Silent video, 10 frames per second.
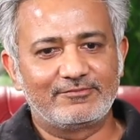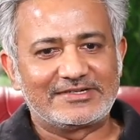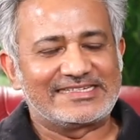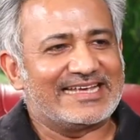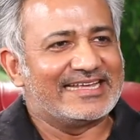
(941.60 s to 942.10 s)

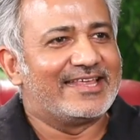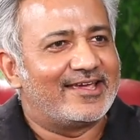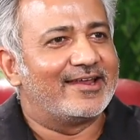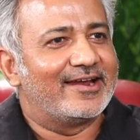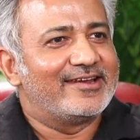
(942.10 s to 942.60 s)
which is
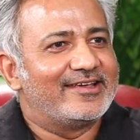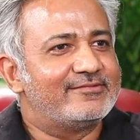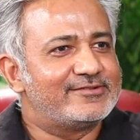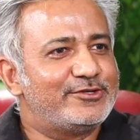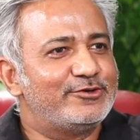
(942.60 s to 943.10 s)
ethical and
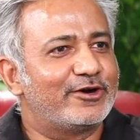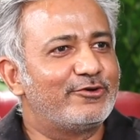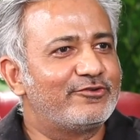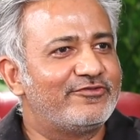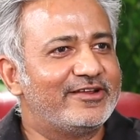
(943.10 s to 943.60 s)
gives you a
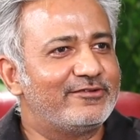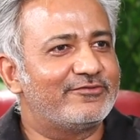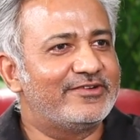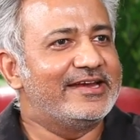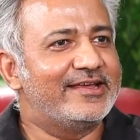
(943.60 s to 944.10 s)
good feel. You know,
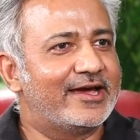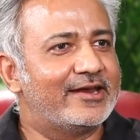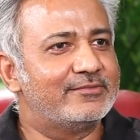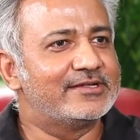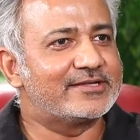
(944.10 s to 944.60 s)
feeding
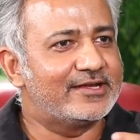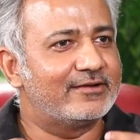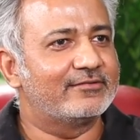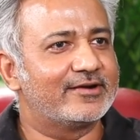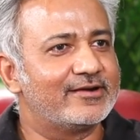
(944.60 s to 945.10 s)
animals in
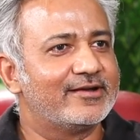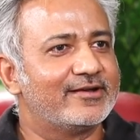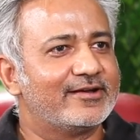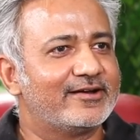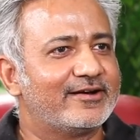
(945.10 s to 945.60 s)
our
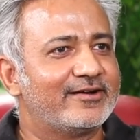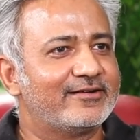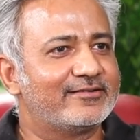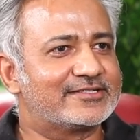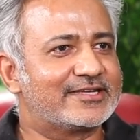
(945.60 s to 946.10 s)

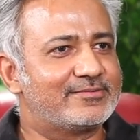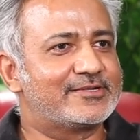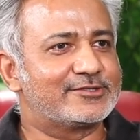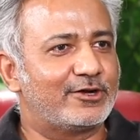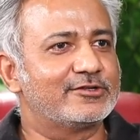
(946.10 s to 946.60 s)

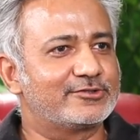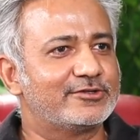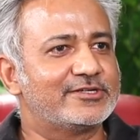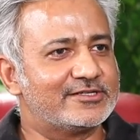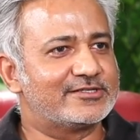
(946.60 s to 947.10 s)
scriptures
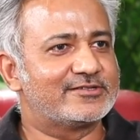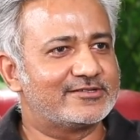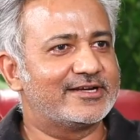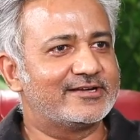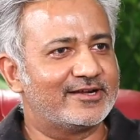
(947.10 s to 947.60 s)
also, it is
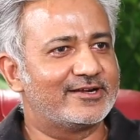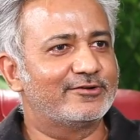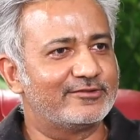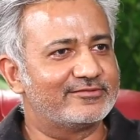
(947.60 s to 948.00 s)
said that, you know,